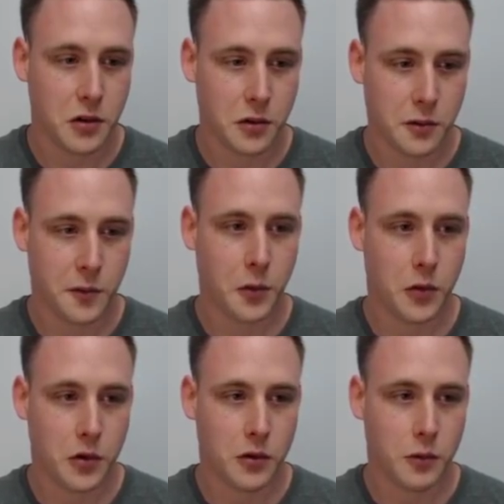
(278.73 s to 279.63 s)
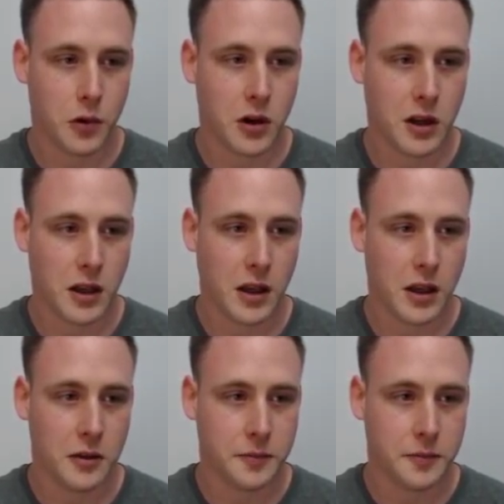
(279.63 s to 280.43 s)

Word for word: through four, we're gonna get